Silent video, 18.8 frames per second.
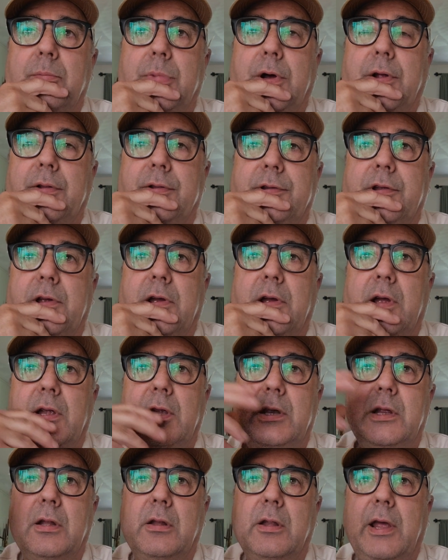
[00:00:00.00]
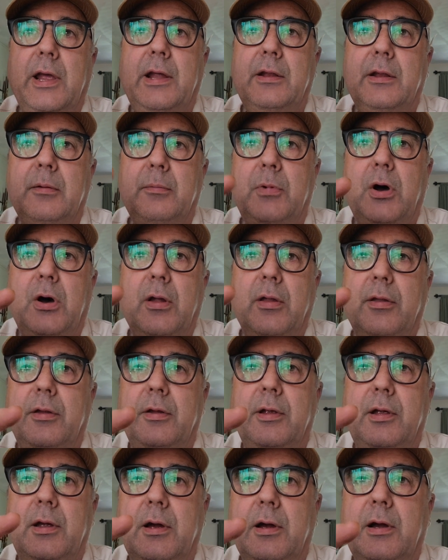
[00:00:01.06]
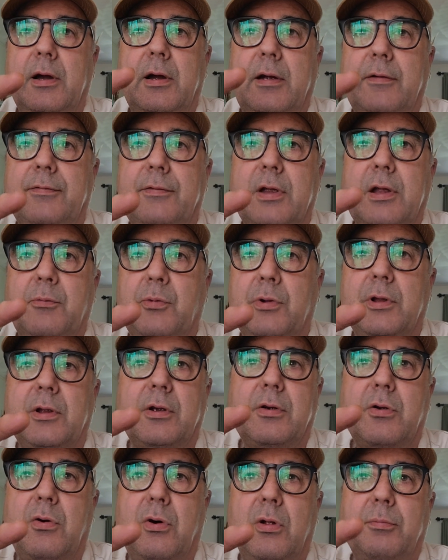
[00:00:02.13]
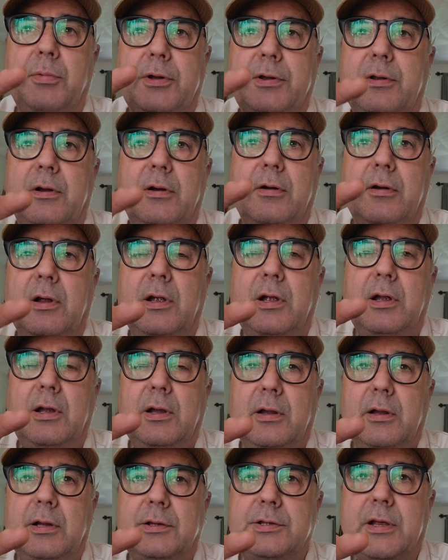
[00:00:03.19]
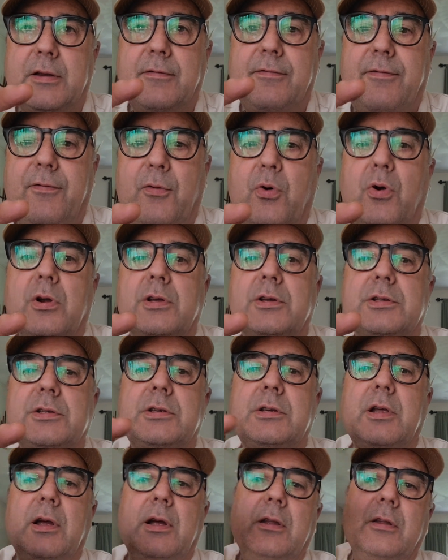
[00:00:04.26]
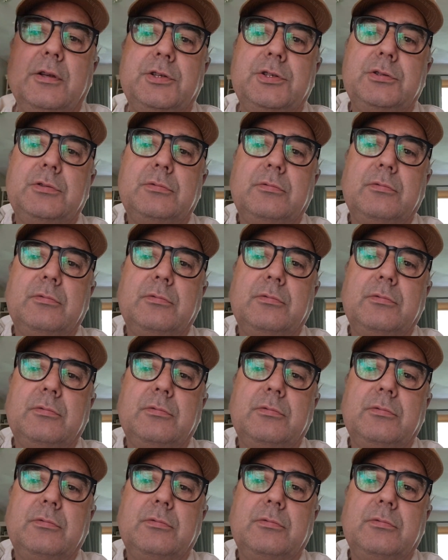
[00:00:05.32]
but he can land them on the, I forget what they're called, but it's like forks, and